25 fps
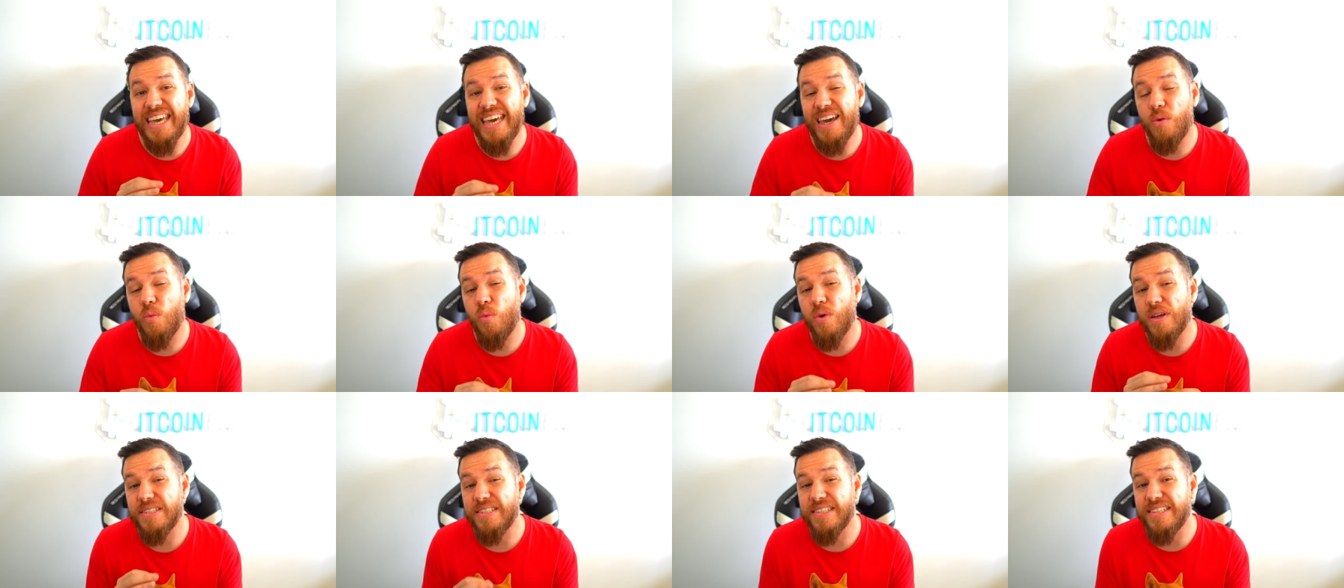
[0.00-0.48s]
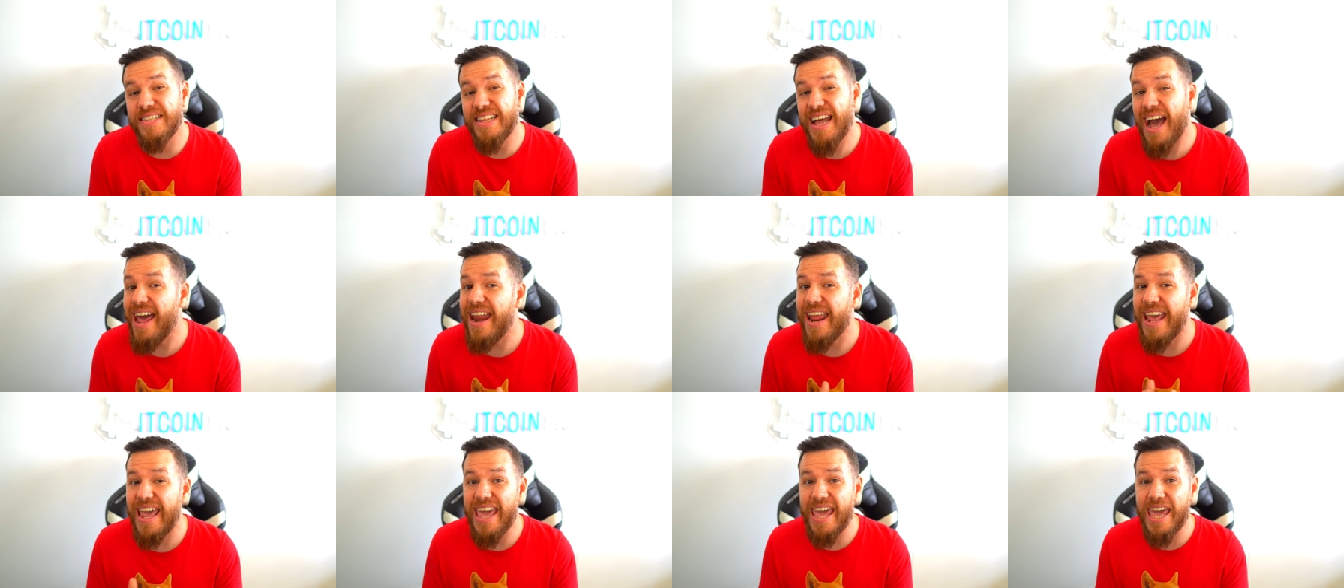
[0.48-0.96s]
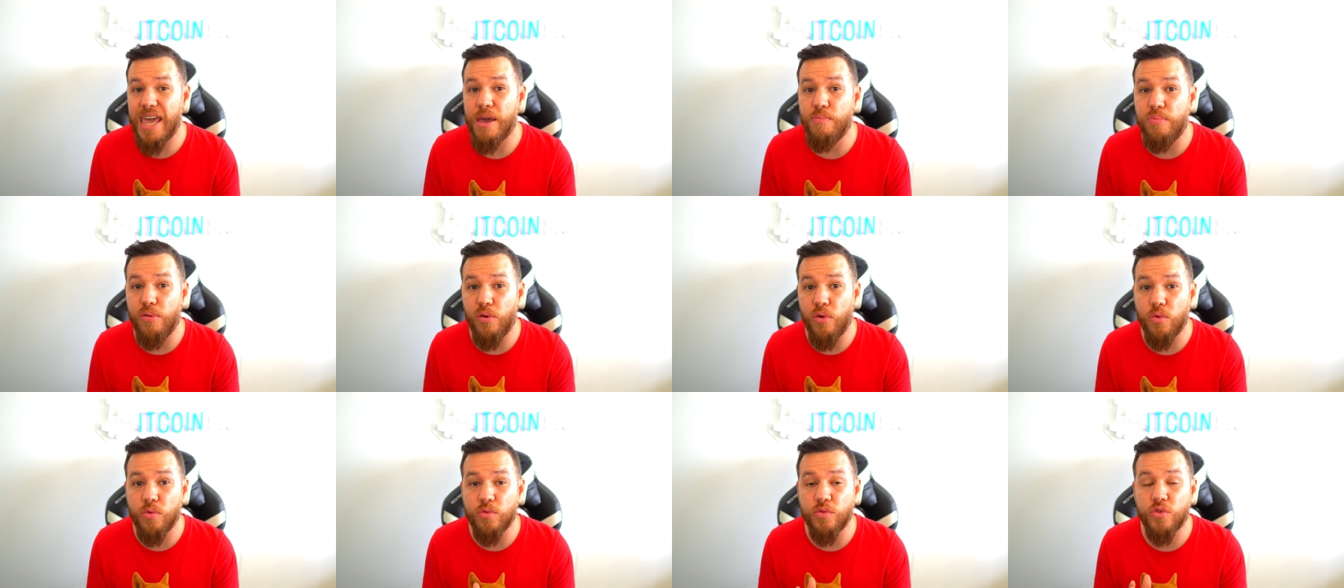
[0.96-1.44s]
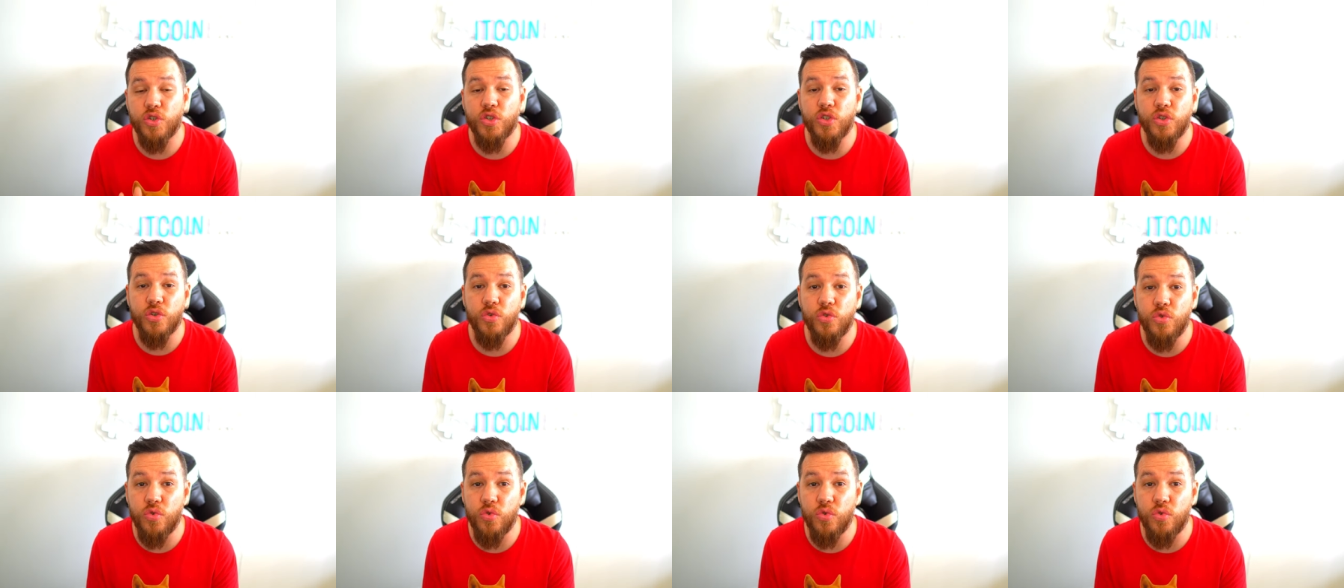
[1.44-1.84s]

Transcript: it was not able to